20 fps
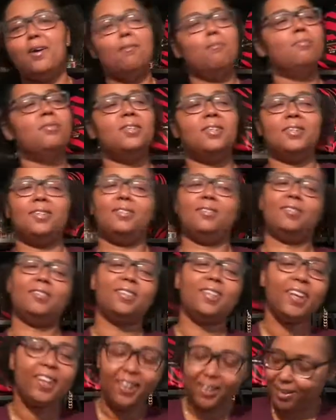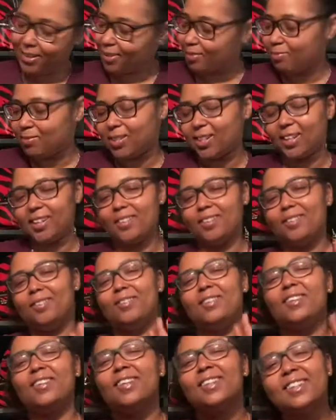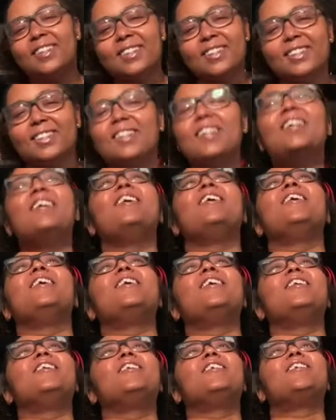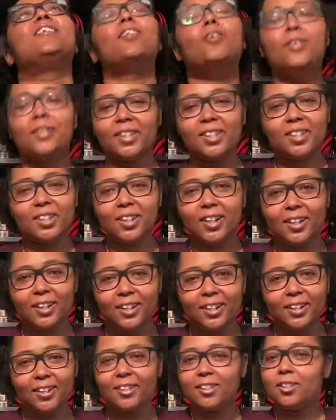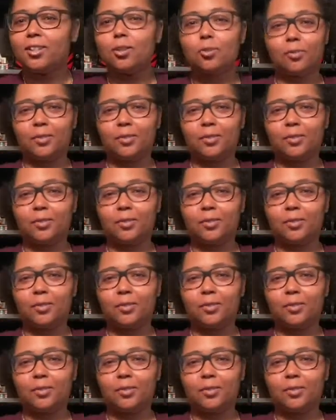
but they, I'm telling you, it's just so entertaining, so